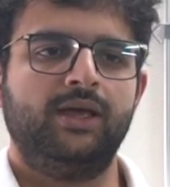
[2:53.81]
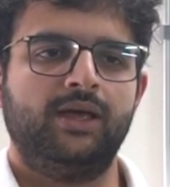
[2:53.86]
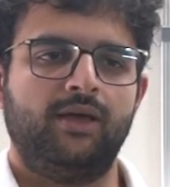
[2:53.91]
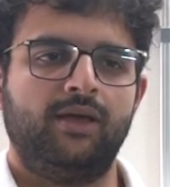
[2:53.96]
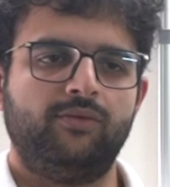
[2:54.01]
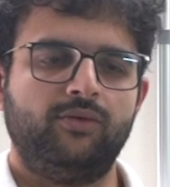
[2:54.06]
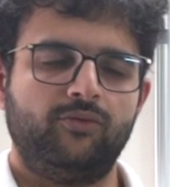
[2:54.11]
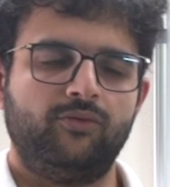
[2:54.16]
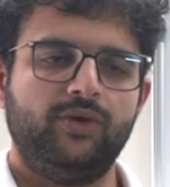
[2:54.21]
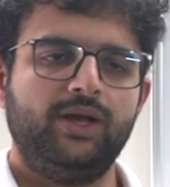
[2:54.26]

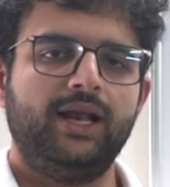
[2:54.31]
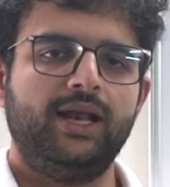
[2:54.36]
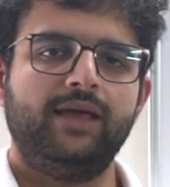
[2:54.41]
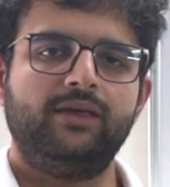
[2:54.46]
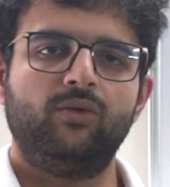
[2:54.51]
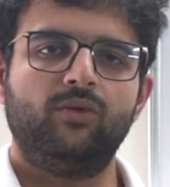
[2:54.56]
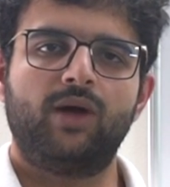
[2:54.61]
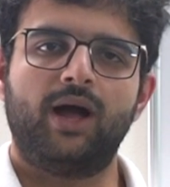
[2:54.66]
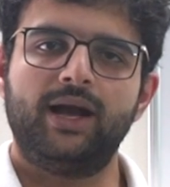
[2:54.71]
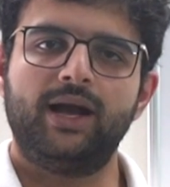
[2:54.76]
If you feel like
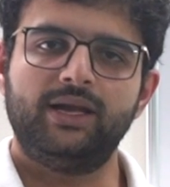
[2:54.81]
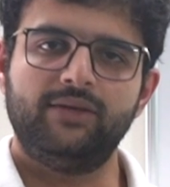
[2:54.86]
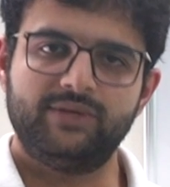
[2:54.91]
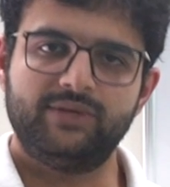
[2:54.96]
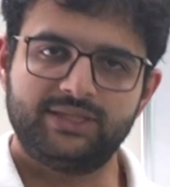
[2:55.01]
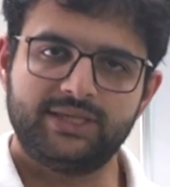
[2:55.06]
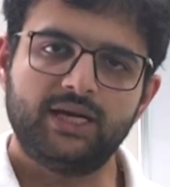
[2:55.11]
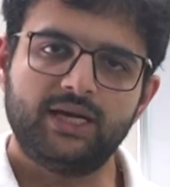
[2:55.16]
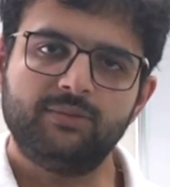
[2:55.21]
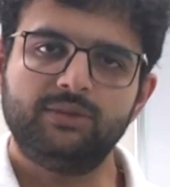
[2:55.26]
you can't even
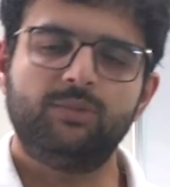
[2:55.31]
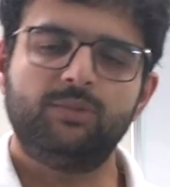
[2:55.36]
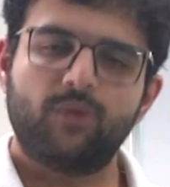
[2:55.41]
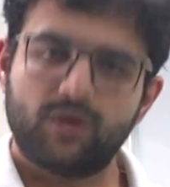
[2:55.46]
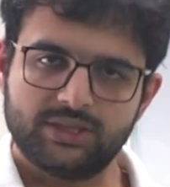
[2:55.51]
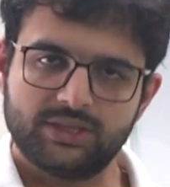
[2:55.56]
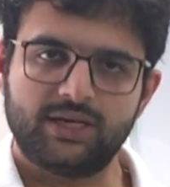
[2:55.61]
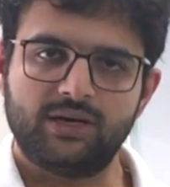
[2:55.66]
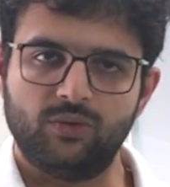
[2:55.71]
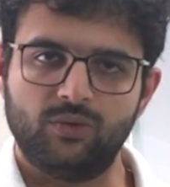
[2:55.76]
set up the
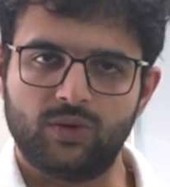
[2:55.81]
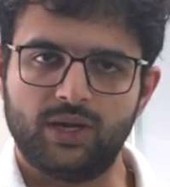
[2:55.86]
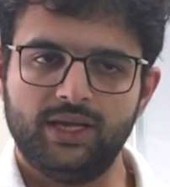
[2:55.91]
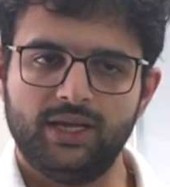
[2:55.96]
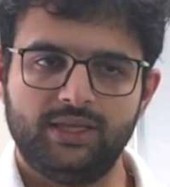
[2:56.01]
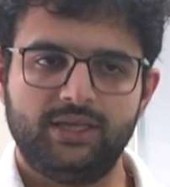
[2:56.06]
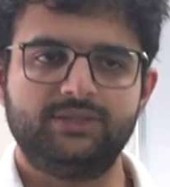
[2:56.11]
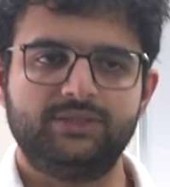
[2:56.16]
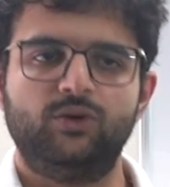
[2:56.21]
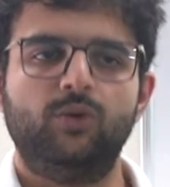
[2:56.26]
project locally,
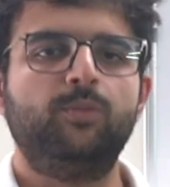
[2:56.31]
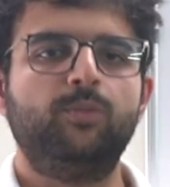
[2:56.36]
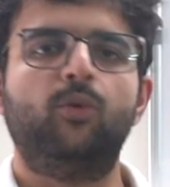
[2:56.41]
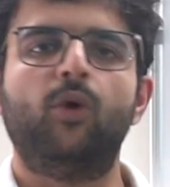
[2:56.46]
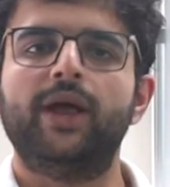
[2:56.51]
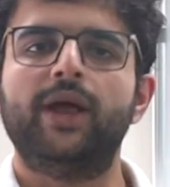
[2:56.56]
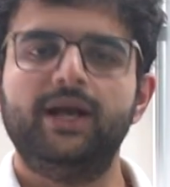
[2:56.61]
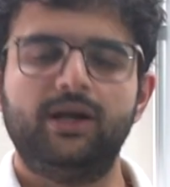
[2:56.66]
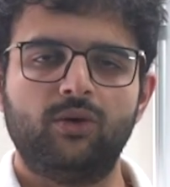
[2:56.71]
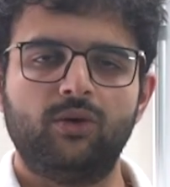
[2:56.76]
there's no
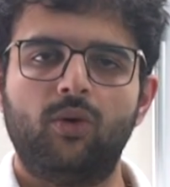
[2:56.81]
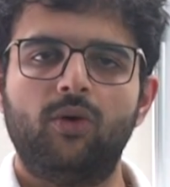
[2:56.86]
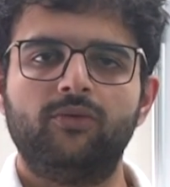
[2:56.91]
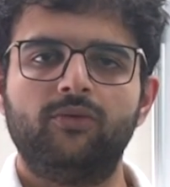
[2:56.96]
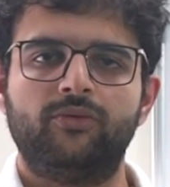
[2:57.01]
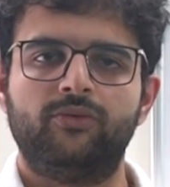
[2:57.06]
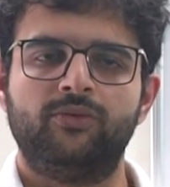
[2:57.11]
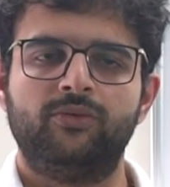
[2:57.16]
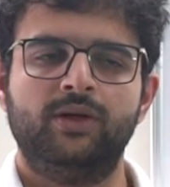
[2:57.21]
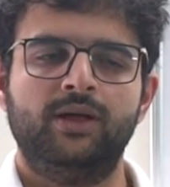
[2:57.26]
point
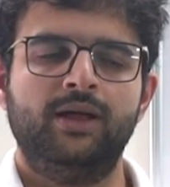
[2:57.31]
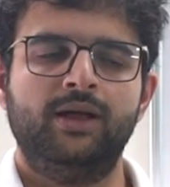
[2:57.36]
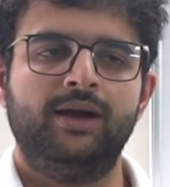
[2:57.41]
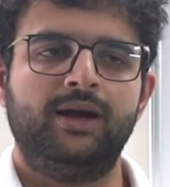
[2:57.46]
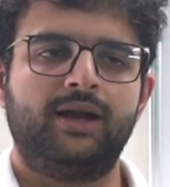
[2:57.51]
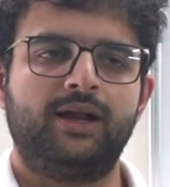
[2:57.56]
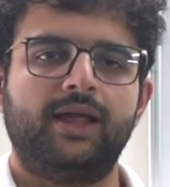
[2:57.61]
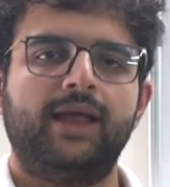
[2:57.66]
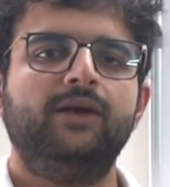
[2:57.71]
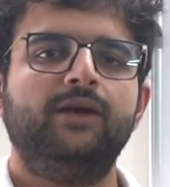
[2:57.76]
of
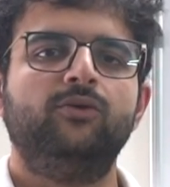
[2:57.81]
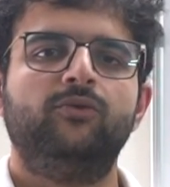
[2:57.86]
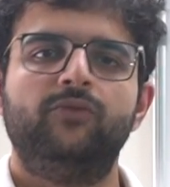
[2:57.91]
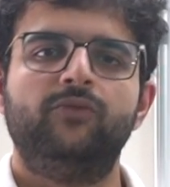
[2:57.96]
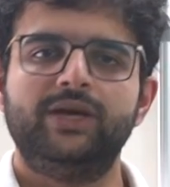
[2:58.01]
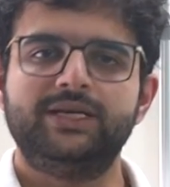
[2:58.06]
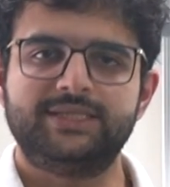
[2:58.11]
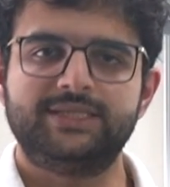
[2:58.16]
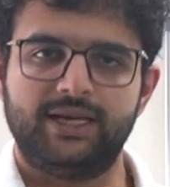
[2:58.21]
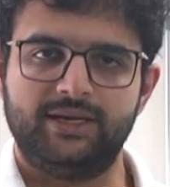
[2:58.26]
trying to
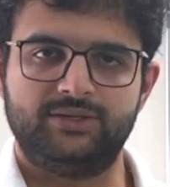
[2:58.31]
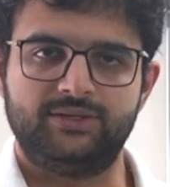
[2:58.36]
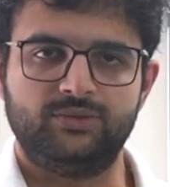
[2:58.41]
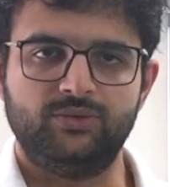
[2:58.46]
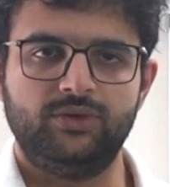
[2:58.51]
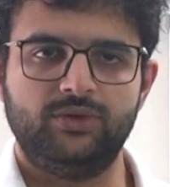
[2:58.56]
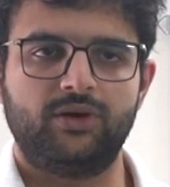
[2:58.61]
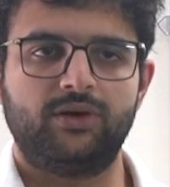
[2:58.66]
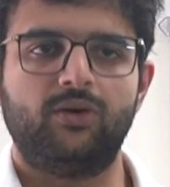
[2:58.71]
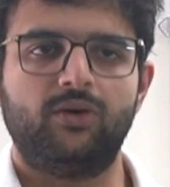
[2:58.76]
fix an issue.
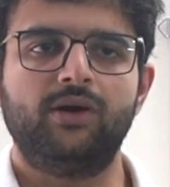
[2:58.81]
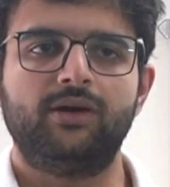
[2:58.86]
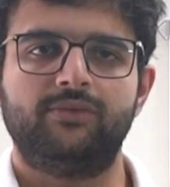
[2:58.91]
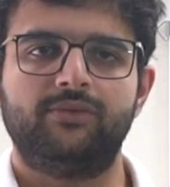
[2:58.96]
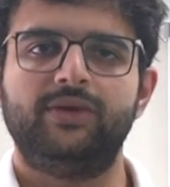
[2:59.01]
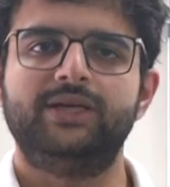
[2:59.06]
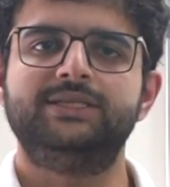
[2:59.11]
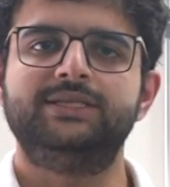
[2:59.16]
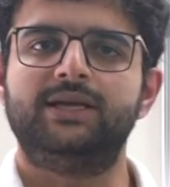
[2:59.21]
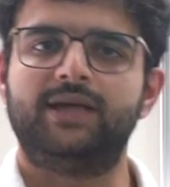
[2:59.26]
You're not
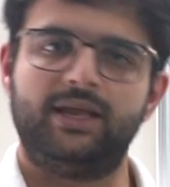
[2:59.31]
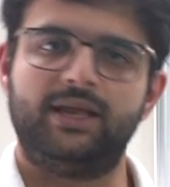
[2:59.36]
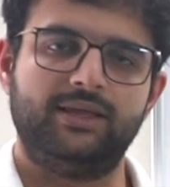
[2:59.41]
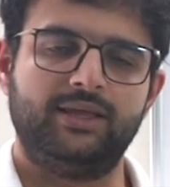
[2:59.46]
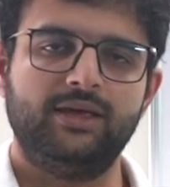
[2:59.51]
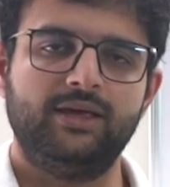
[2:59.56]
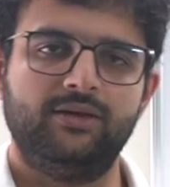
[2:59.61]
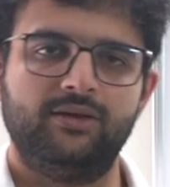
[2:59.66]
fixing anything.